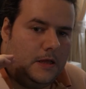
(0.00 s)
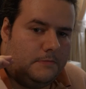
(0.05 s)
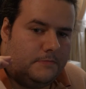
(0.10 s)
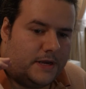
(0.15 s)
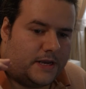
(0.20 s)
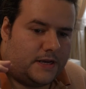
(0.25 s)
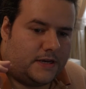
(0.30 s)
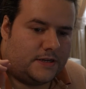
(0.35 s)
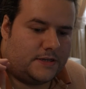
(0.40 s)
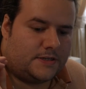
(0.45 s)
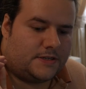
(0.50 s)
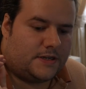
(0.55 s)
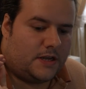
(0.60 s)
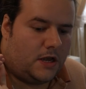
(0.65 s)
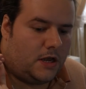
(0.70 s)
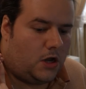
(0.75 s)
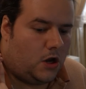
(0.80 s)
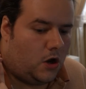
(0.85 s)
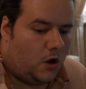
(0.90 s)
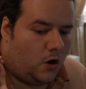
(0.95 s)
because
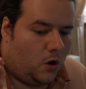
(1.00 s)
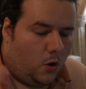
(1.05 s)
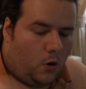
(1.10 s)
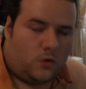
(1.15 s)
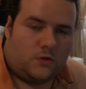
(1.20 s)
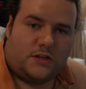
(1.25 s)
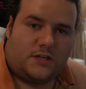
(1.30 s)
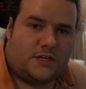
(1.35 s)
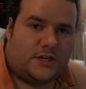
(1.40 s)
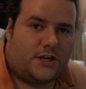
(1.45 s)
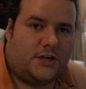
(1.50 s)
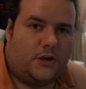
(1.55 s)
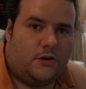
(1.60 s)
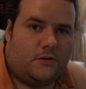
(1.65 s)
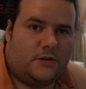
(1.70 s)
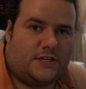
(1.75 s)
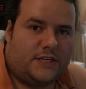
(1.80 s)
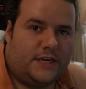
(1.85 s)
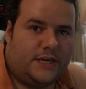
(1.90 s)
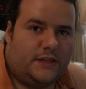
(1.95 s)
all the
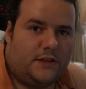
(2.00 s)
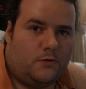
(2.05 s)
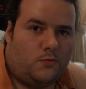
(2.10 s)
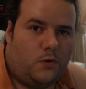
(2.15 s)
security in the